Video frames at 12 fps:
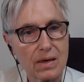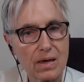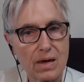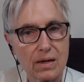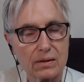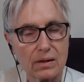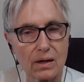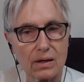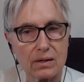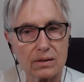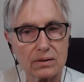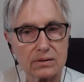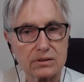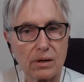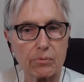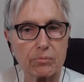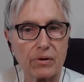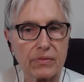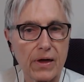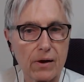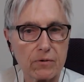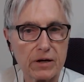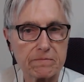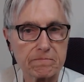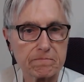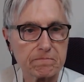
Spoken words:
and supplement that way.